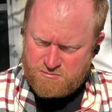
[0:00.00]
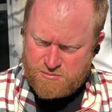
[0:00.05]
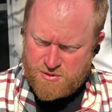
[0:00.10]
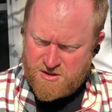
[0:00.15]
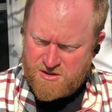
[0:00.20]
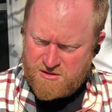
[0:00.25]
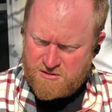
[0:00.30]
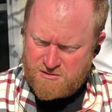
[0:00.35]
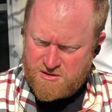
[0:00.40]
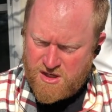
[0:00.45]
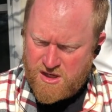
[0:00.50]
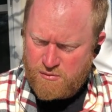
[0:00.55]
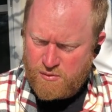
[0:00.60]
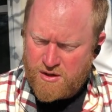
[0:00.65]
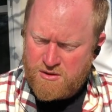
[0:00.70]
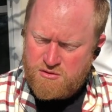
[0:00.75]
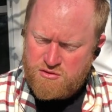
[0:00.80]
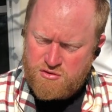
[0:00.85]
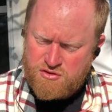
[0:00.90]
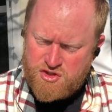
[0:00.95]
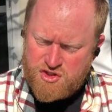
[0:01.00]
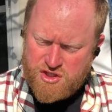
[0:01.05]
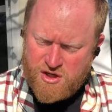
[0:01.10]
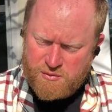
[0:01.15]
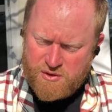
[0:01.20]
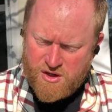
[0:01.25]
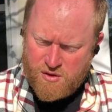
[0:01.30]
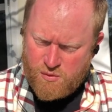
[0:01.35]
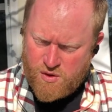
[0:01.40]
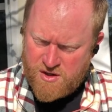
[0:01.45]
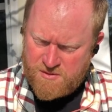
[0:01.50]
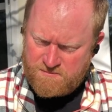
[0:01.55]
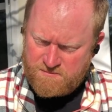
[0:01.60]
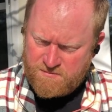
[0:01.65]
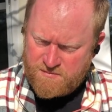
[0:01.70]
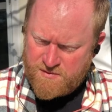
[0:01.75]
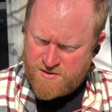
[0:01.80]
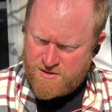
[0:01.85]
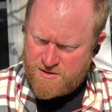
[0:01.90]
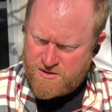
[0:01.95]
But anyway, shall we go on?
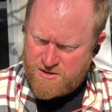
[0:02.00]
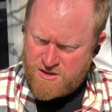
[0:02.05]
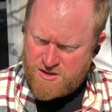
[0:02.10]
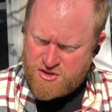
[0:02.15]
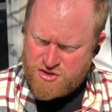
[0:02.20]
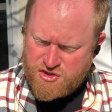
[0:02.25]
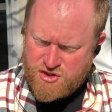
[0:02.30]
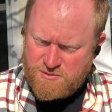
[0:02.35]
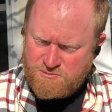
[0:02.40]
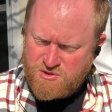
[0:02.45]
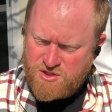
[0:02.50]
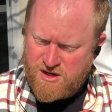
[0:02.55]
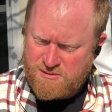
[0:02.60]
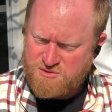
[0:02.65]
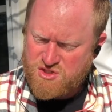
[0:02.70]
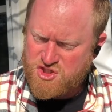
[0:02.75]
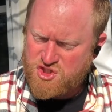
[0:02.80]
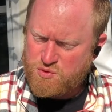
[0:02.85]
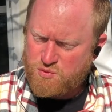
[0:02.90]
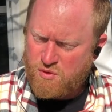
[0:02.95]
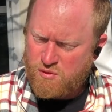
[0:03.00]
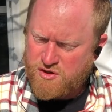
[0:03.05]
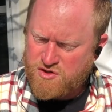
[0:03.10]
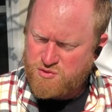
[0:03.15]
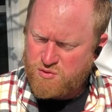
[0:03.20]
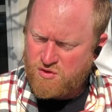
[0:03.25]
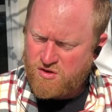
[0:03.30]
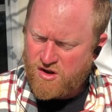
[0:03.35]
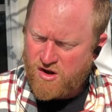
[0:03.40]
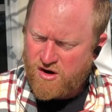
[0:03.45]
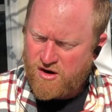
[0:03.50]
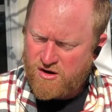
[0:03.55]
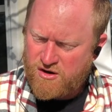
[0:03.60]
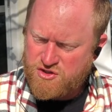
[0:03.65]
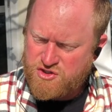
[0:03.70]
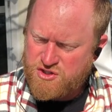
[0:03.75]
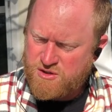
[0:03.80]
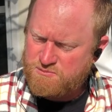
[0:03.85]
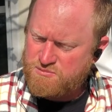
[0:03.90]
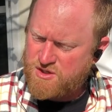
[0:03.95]
Sometimes the swellings were
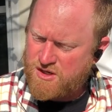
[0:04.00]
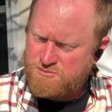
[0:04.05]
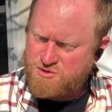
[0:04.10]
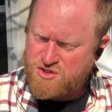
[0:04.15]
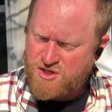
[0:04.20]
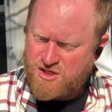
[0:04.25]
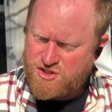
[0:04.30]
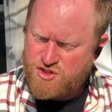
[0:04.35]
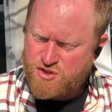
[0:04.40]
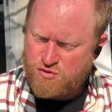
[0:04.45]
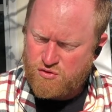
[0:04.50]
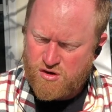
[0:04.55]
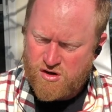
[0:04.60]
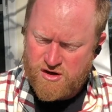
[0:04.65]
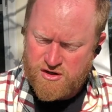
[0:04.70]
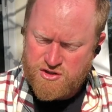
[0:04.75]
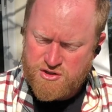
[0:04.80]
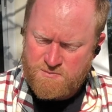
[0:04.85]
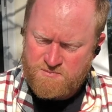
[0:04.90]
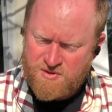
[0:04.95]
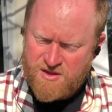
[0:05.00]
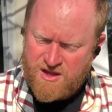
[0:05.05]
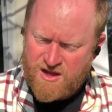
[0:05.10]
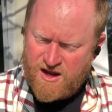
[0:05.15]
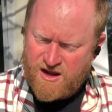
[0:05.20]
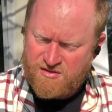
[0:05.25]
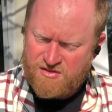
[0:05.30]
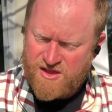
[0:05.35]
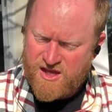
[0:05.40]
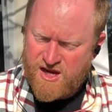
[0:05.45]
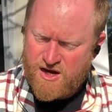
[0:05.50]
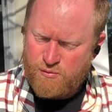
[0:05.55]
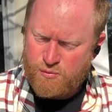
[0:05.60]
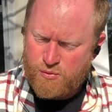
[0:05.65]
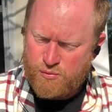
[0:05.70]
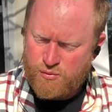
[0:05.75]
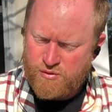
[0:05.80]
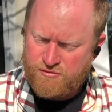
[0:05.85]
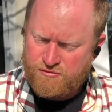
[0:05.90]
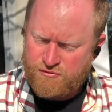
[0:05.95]
large, sometimes not so large, and they
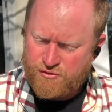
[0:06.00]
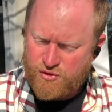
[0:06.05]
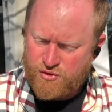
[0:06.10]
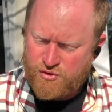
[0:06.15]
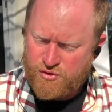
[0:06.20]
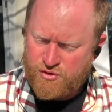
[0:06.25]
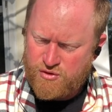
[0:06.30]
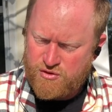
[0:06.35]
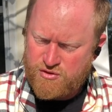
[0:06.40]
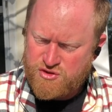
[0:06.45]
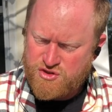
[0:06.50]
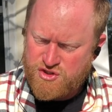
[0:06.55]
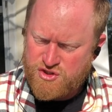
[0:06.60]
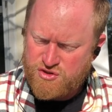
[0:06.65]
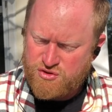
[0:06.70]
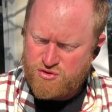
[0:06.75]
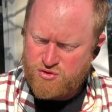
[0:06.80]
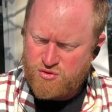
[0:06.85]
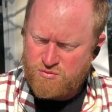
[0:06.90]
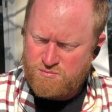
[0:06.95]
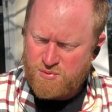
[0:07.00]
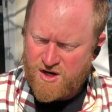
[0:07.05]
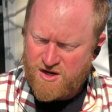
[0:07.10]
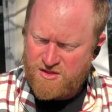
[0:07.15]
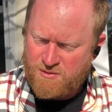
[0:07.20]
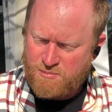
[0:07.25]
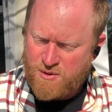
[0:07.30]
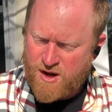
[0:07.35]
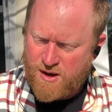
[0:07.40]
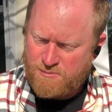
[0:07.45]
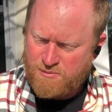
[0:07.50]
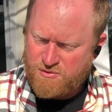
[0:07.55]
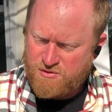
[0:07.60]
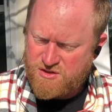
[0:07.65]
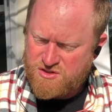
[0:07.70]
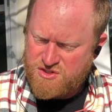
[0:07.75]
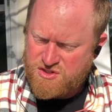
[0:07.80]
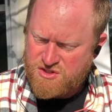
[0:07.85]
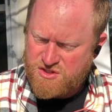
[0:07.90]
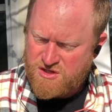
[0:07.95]
were referred to by the
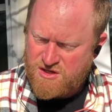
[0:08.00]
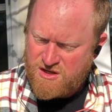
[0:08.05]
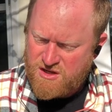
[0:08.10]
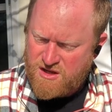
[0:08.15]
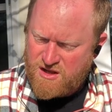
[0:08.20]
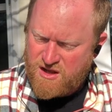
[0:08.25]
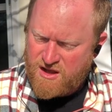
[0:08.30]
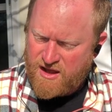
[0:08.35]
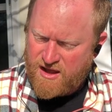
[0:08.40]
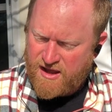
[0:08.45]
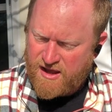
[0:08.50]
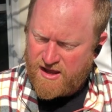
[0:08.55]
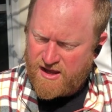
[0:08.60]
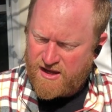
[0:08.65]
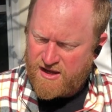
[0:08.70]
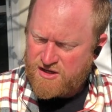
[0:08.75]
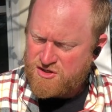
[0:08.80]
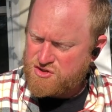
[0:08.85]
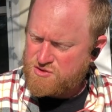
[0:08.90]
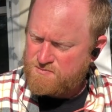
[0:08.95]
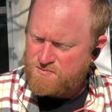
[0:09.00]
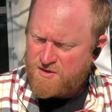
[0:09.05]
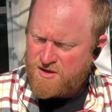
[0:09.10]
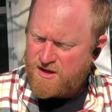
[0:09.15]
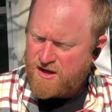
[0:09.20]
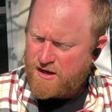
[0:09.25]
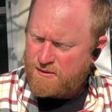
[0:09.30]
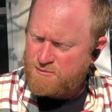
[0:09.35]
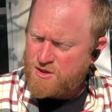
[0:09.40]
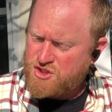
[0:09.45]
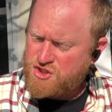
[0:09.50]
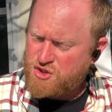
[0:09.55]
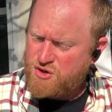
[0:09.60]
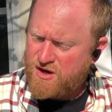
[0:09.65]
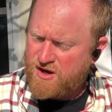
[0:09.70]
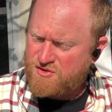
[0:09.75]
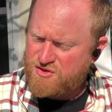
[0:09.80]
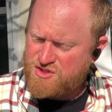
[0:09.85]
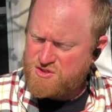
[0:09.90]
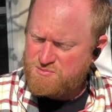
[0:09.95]
populace as, and I'm not sure
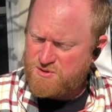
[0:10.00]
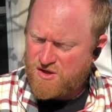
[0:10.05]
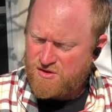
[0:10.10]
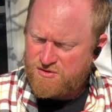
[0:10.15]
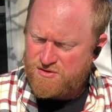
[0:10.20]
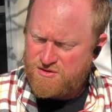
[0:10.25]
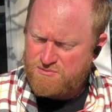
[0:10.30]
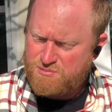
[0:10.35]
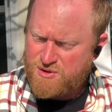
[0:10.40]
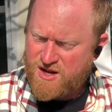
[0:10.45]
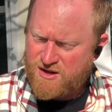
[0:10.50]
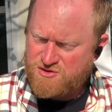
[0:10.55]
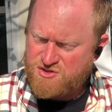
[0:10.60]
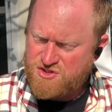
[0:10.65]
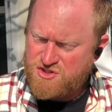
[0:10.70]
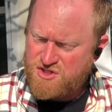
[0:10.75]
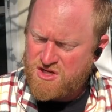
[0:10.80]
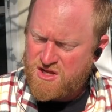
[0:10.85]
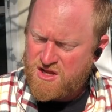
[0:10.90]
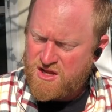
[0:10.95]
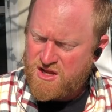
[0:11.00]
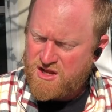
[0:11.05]
how this spell pronounces,